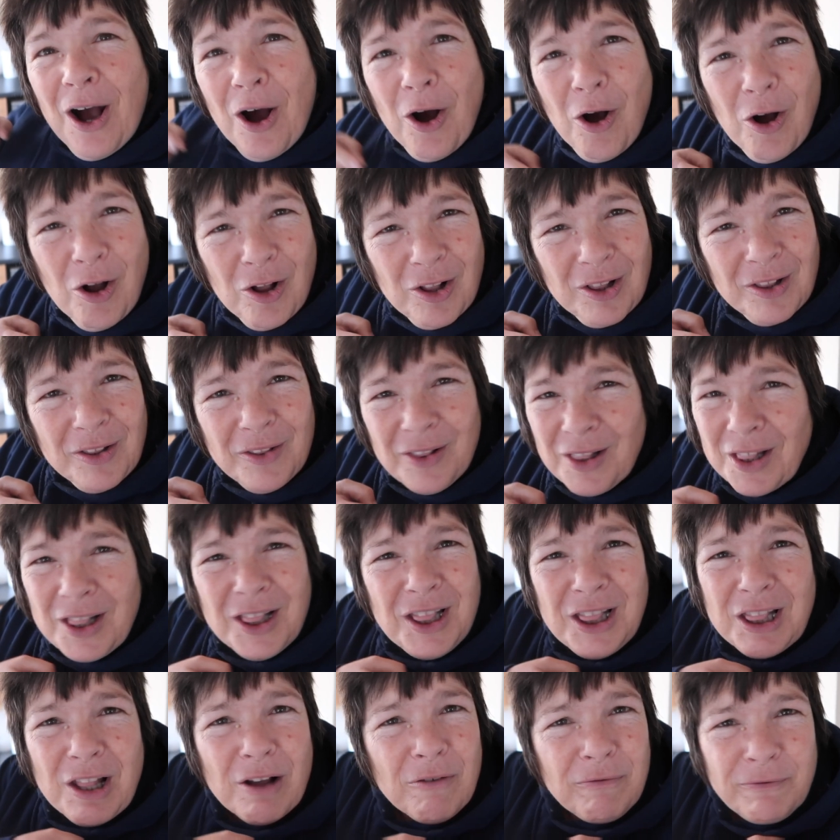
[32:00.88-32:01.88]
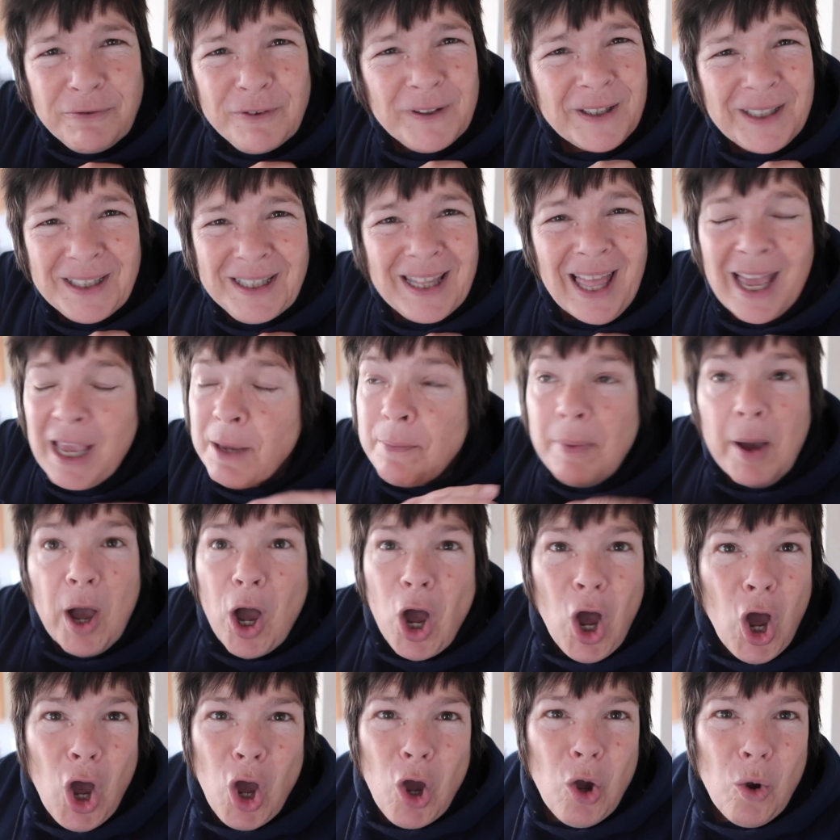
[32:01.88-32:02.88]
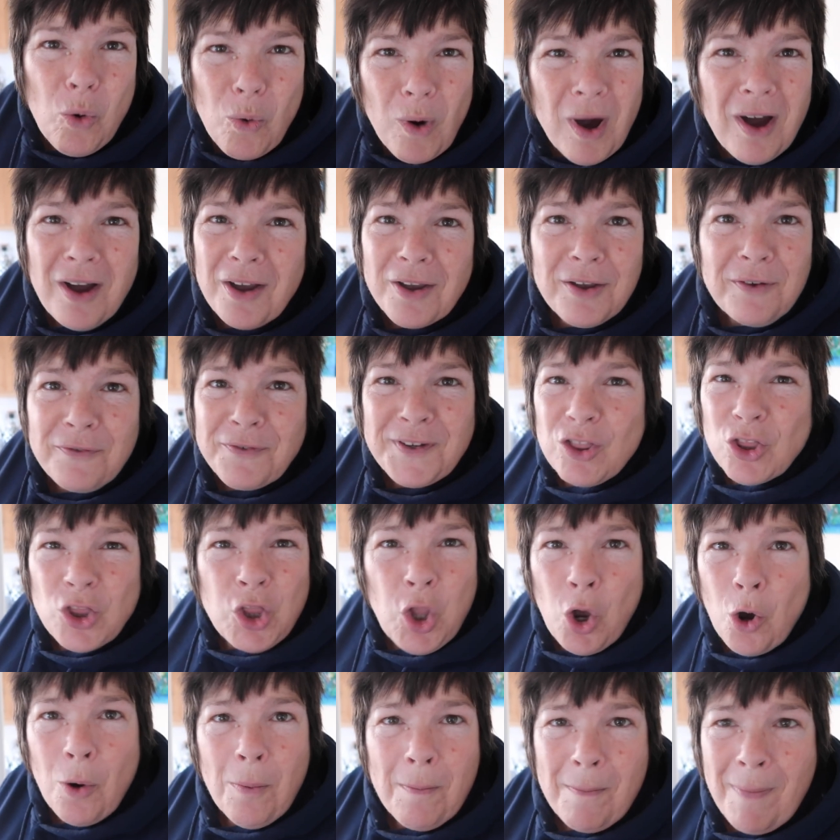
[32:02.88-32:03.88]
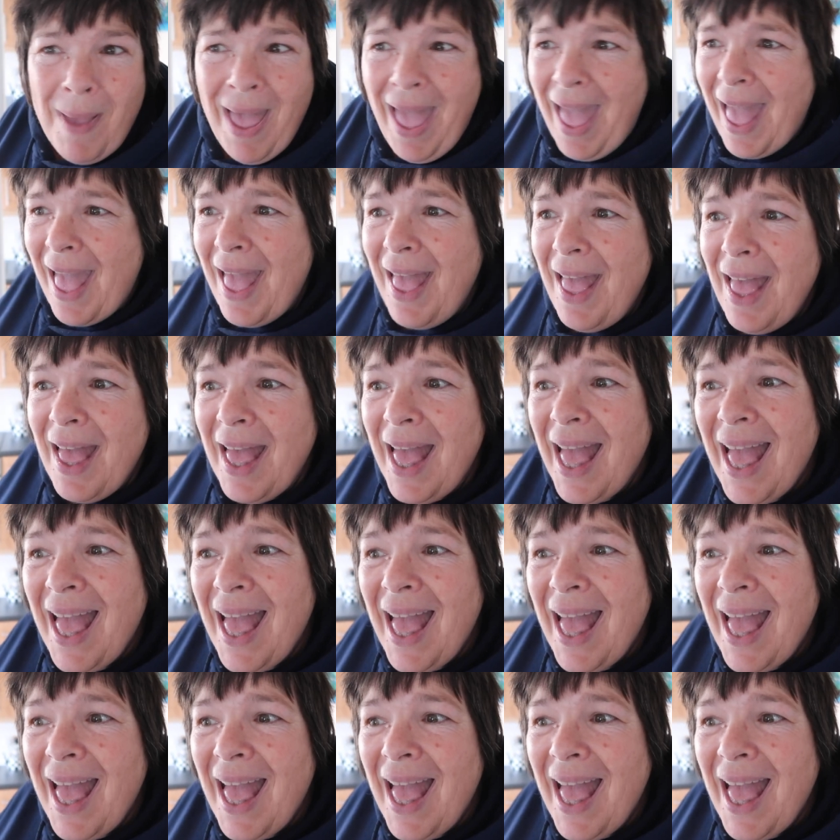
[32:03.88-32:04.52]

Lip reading: our lovely neighbour, who I have not met,